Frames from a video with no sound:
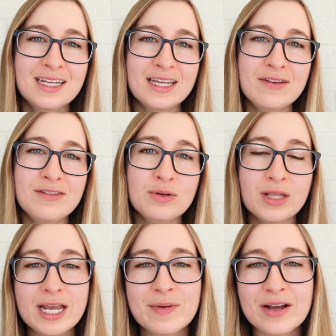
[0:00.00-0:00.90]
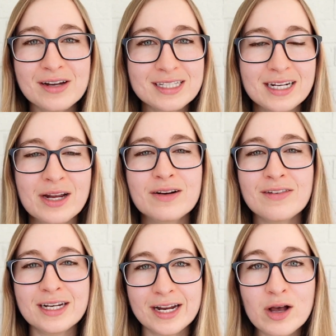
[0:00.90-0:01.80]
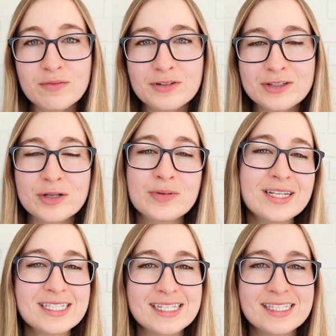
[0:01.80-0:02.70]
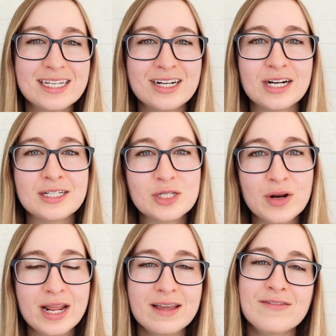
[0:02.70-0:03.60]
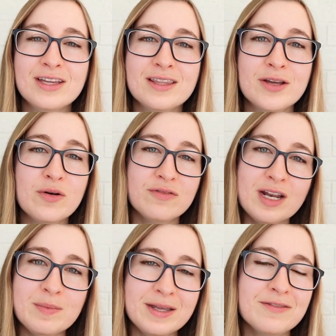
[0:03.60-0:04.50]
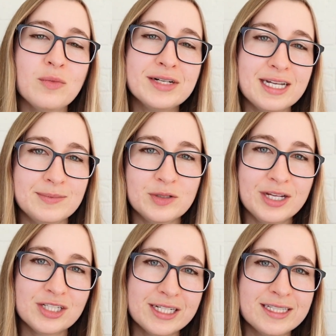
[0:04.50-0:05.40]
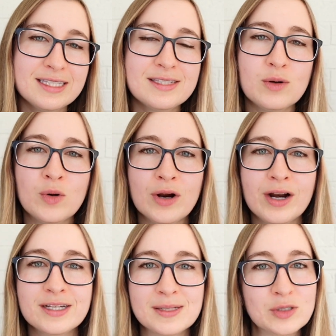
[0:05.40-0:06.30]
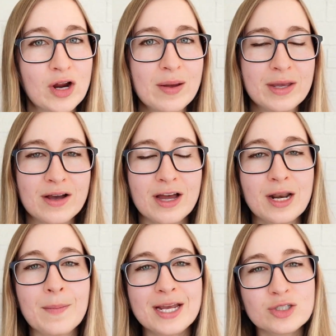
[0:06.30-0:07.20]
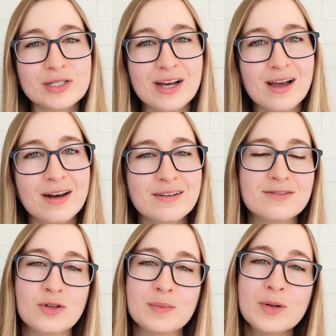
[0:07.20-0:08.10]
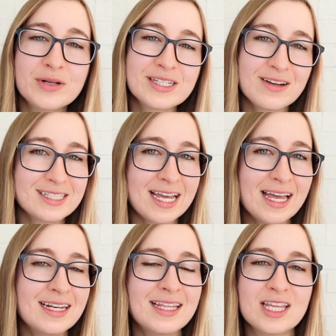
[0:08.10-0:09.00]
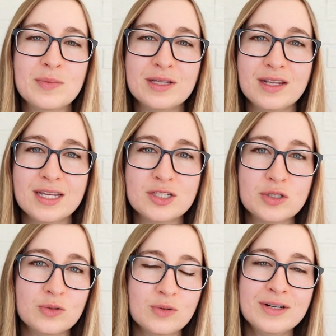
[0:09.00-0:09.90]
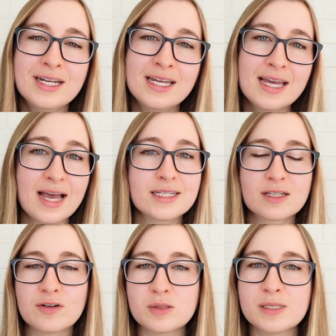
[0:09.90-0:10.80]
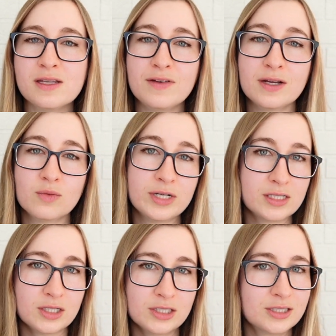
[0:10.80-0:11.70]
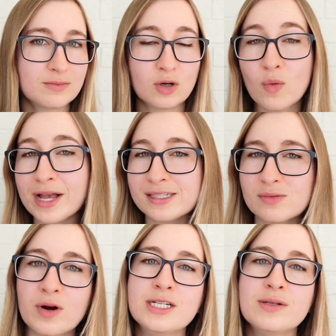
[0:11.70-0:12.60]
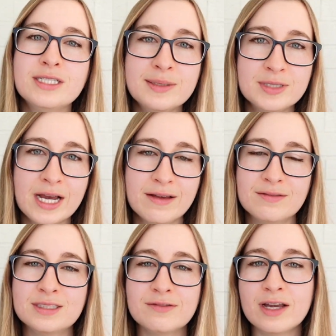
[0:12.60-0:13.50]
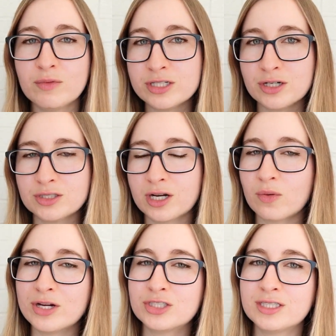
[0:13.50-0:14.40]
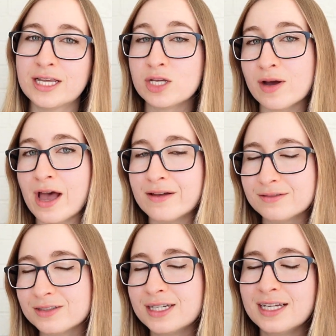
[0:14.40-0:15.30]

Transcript: If you like my content here and find it helpful, please consider donating via the GoFundMe for one-time donations or subscribing on Patreon for bonus content and the ability to ask for specific research requests where I do a deep dive to find research on a question that you have